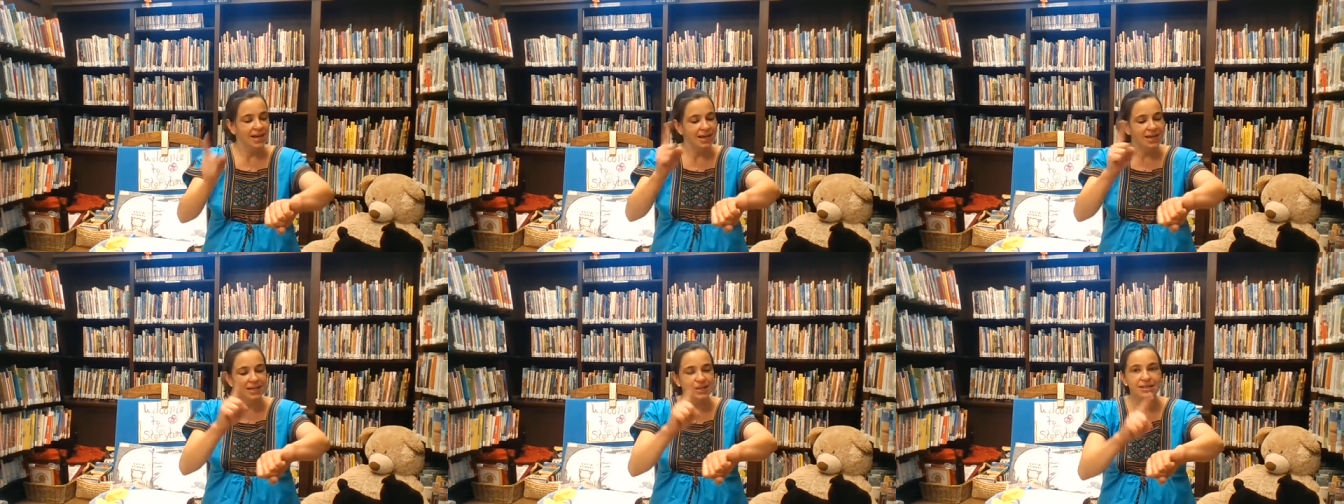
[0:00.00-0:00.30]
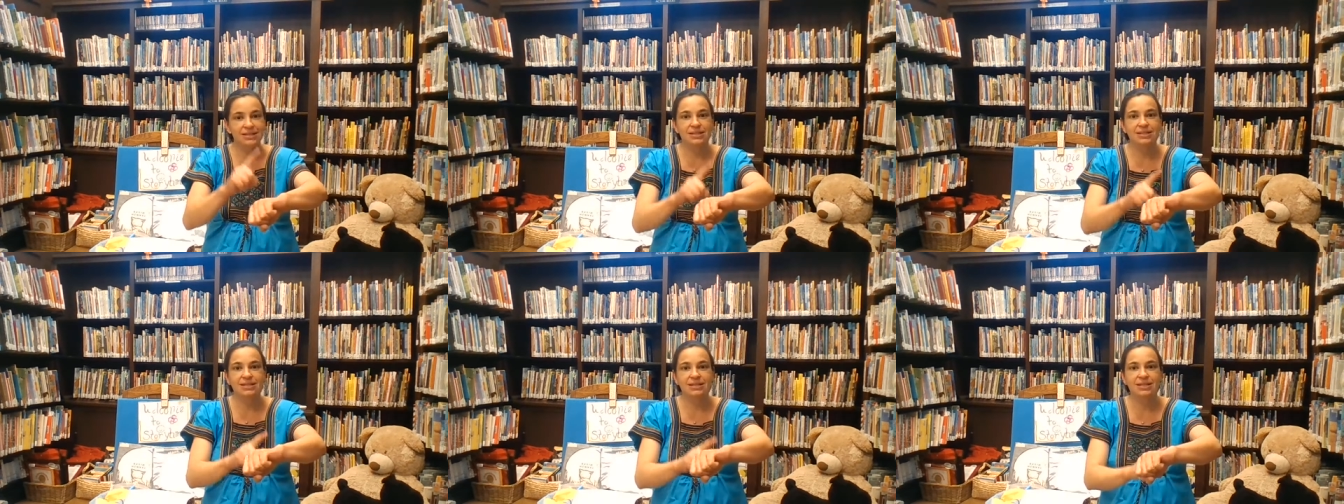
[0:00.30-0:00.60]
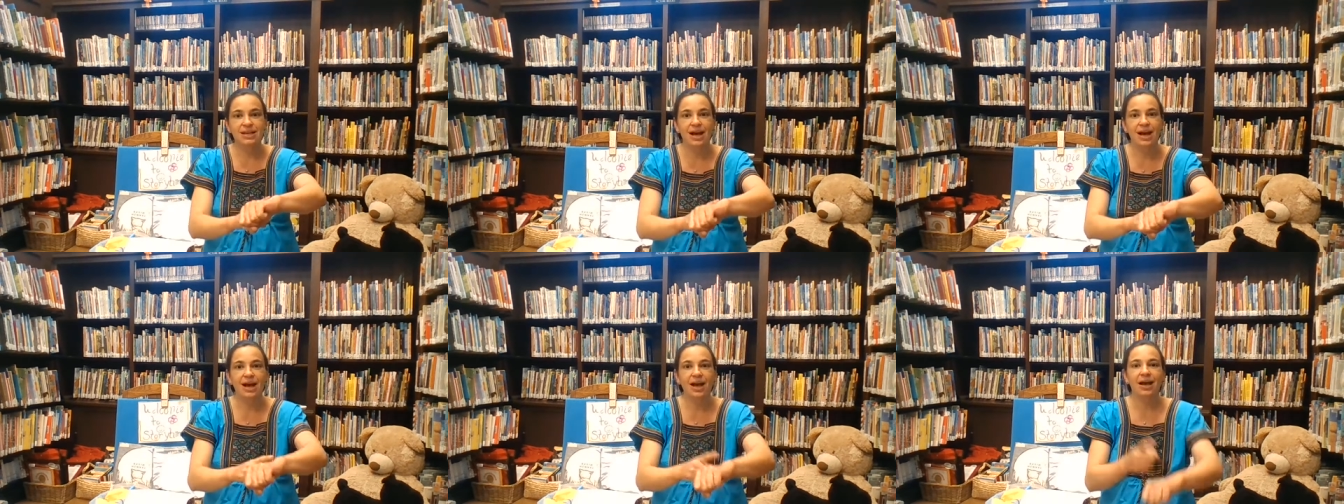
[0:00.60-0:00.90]
It's
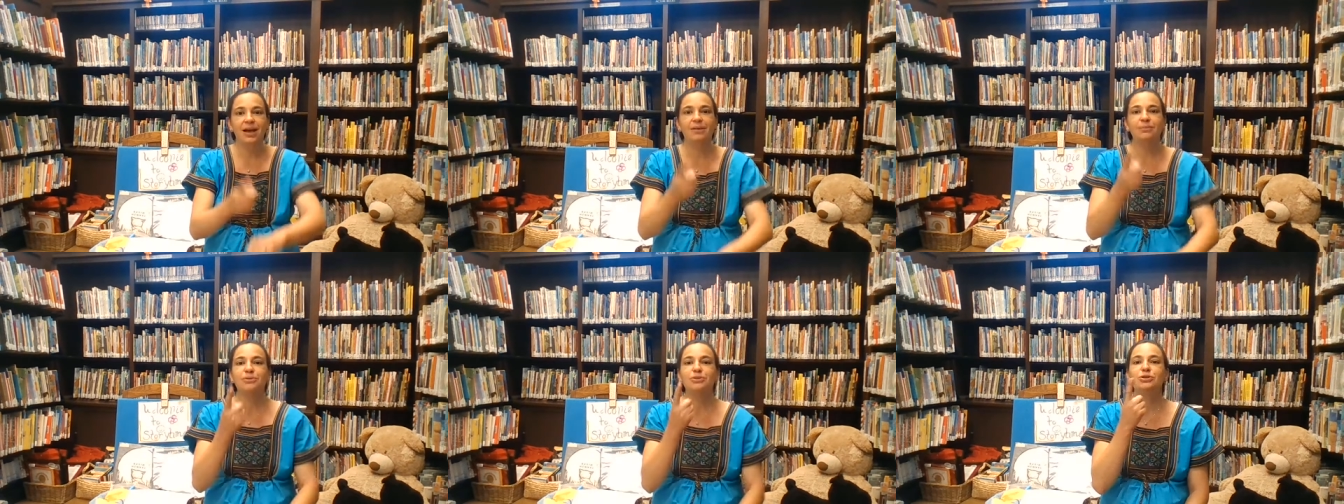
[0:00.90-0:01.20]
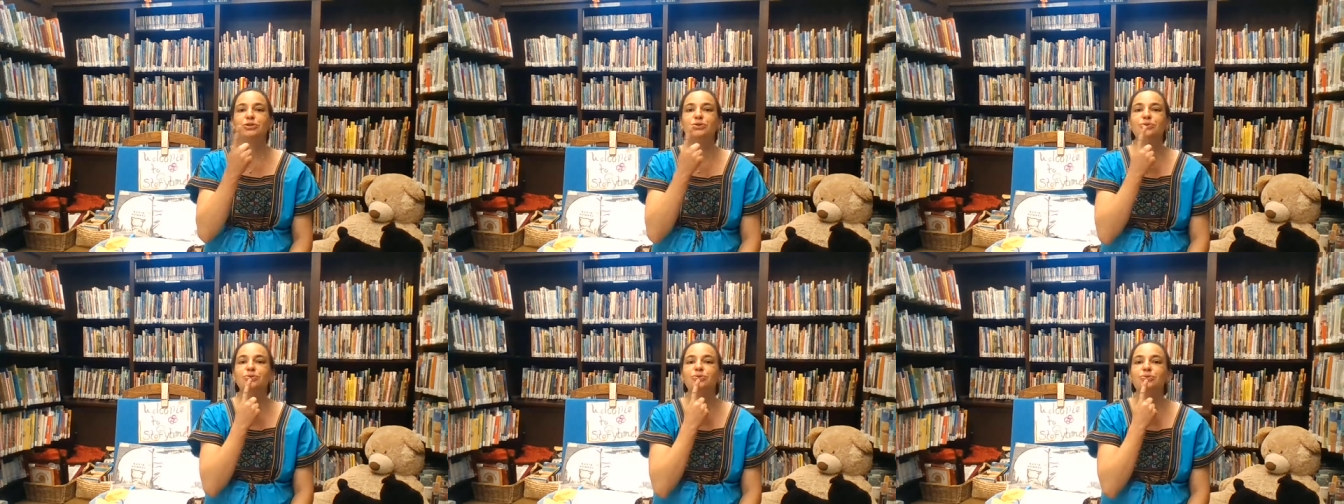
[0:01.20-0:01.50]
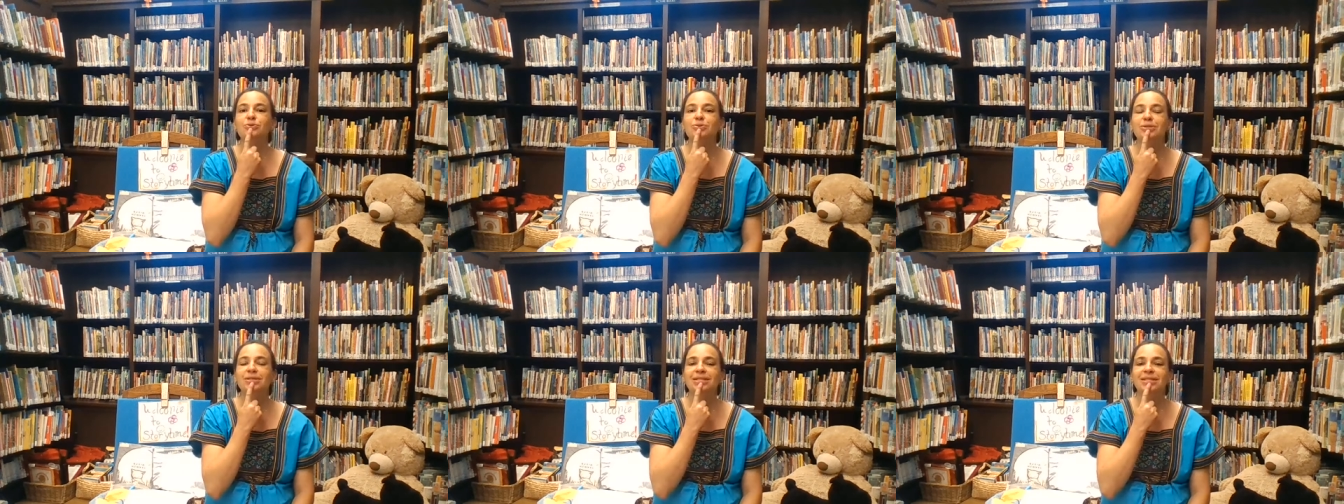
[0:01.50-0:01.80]
time
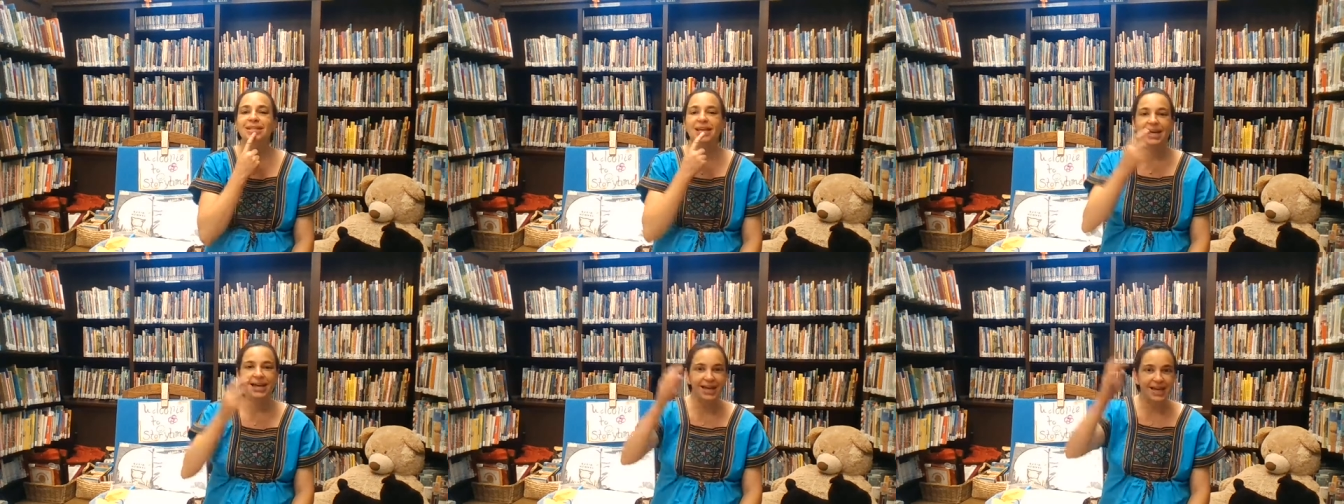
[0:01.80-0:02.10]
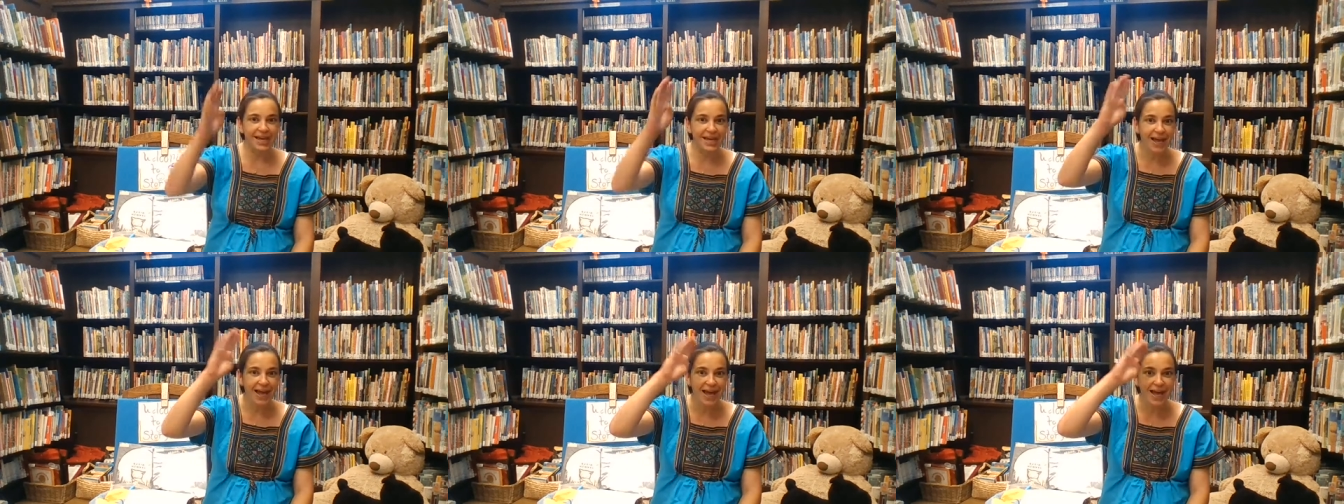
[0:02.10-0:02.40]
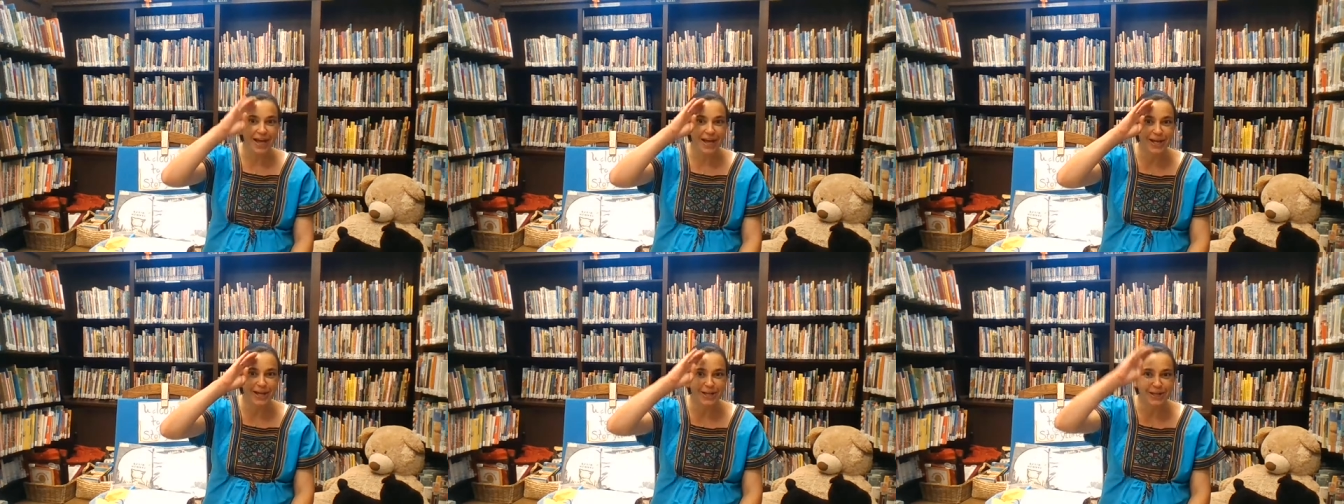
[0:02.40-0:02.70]
to say
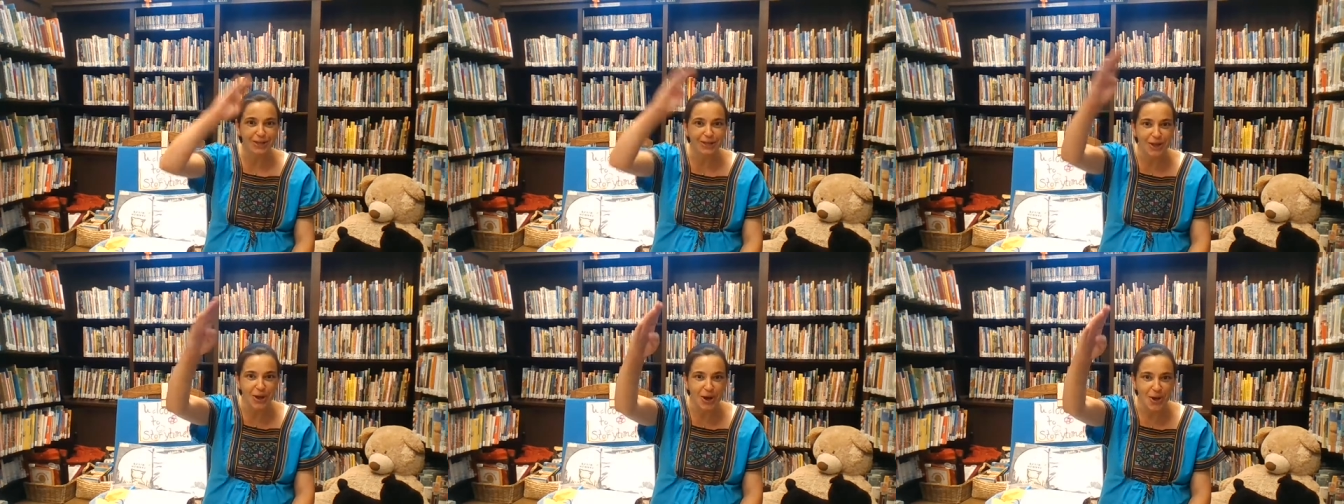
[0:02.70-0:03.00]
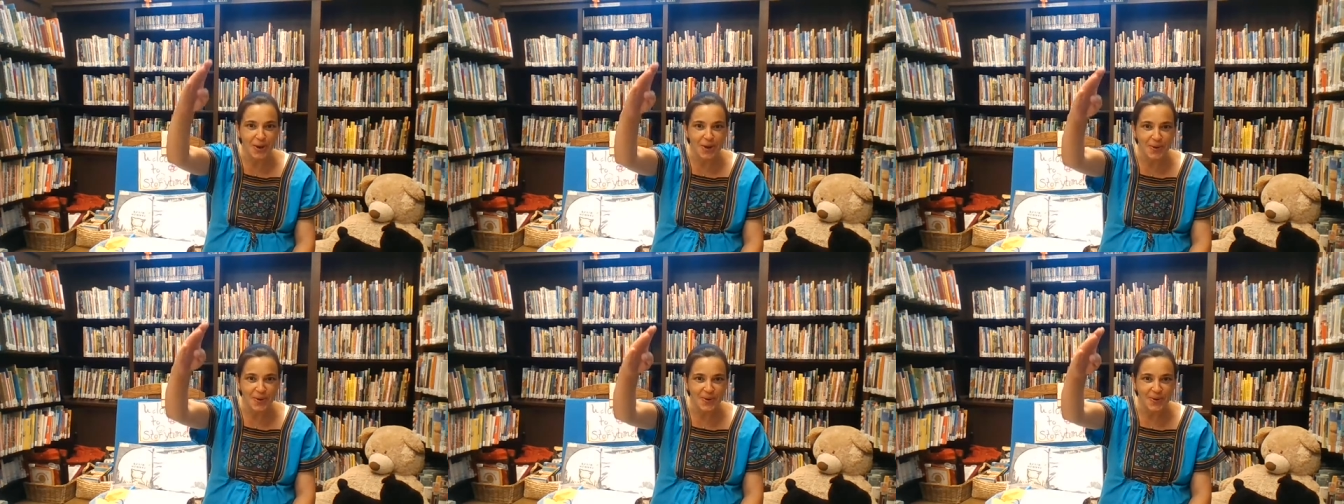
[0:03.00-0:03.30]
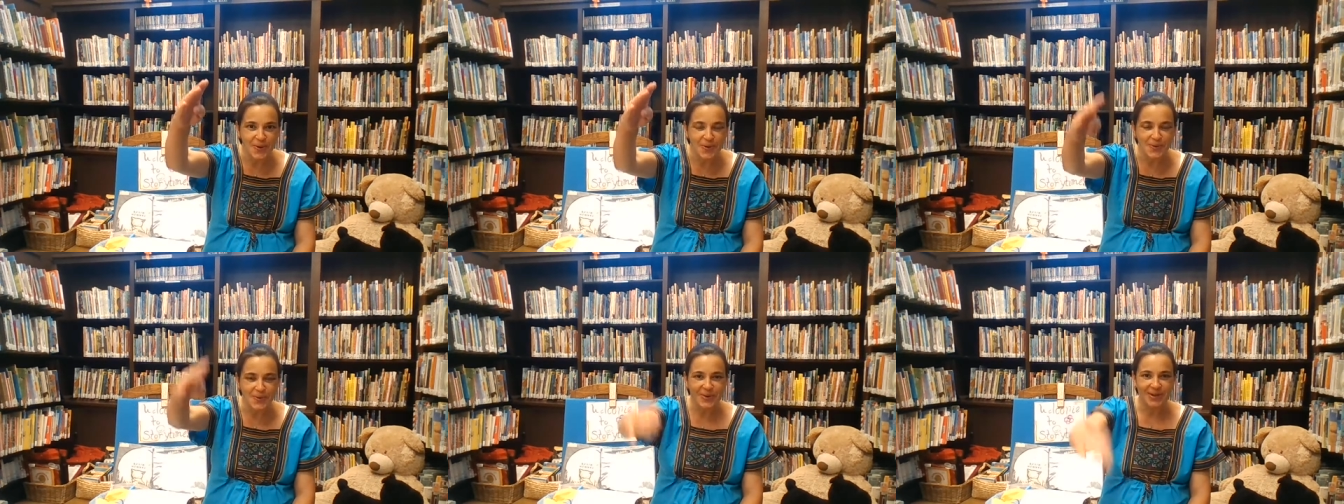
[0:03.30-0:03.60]

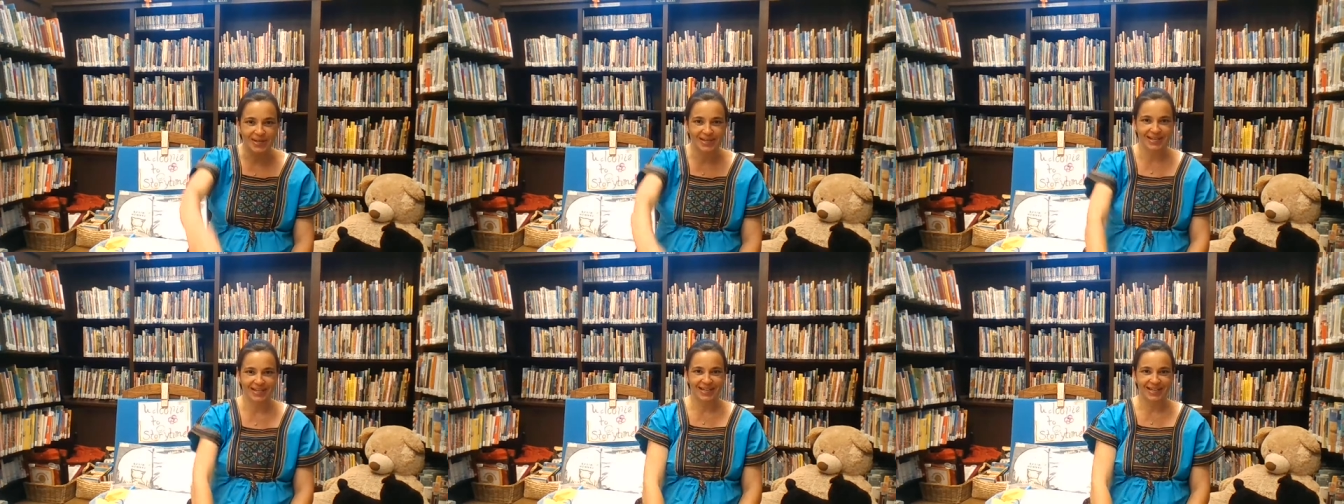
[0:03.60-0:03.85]
hello.